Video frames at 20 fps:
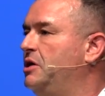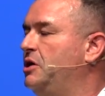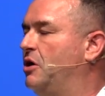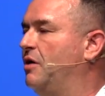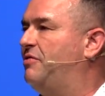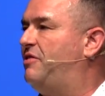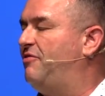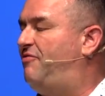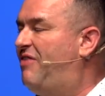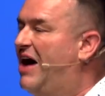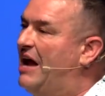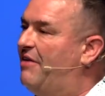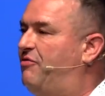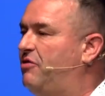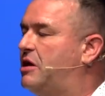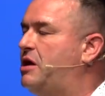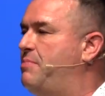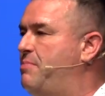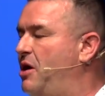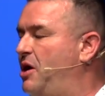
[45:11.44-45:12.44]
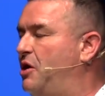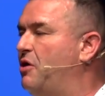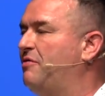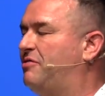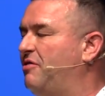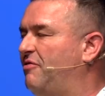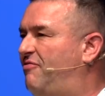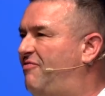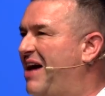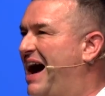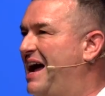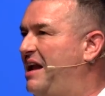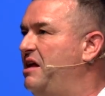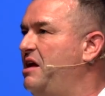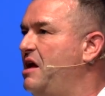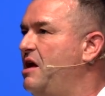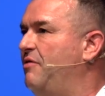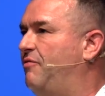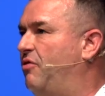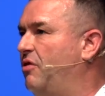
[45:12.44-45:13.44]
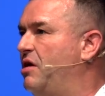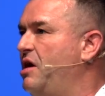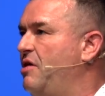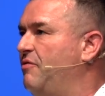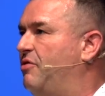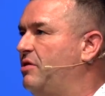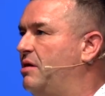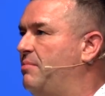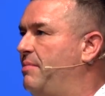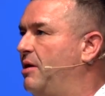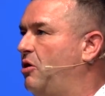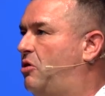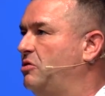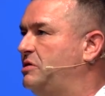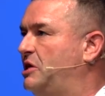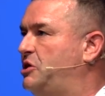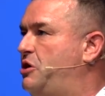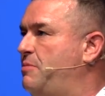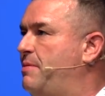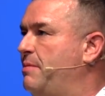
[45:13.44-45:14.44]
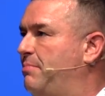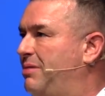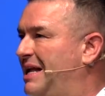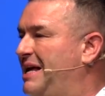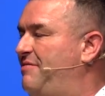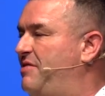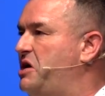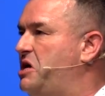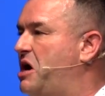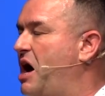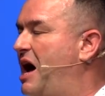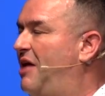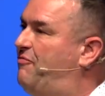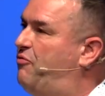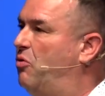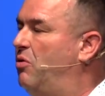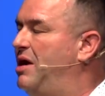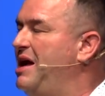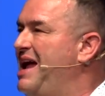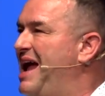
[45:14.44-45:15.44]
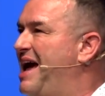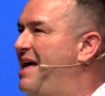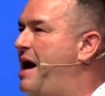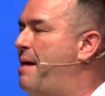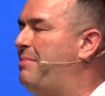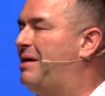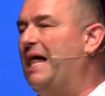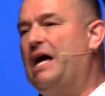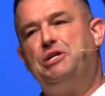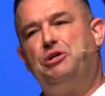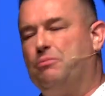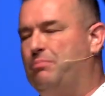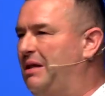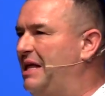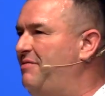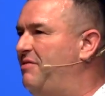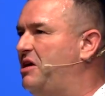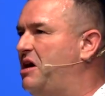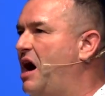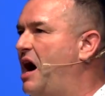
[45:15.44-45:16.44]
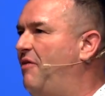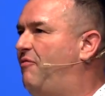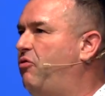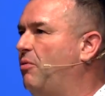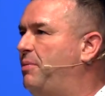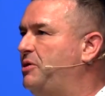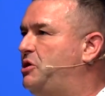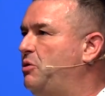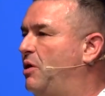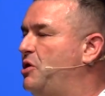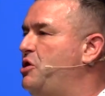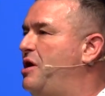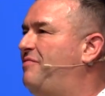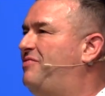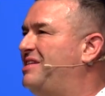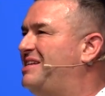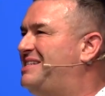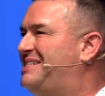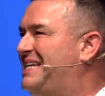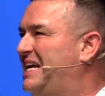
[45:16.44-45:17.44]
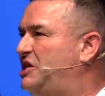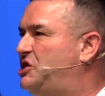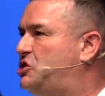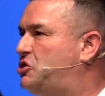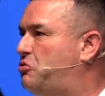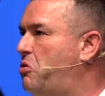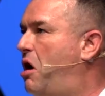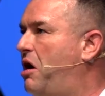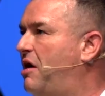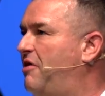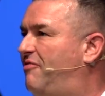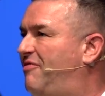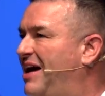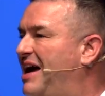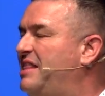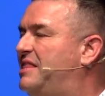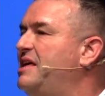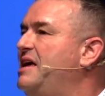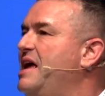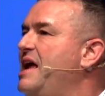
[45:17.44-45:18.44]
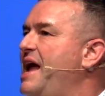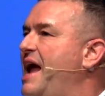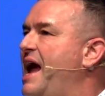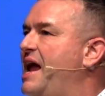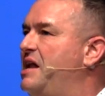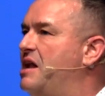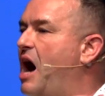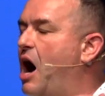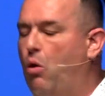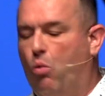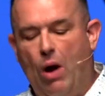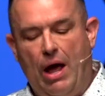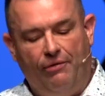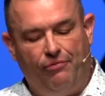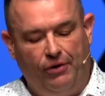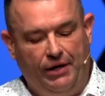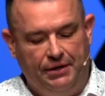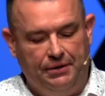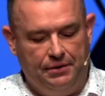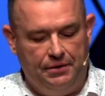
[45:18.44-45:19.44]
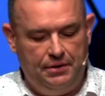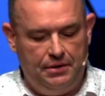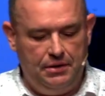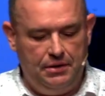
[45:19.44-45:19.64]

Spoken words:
You don't have to fight for community. You don't have to fight for the miracles that you've been believing God for. And I'm glad you're believing God for, but you have to stay strong in faith and not wavering.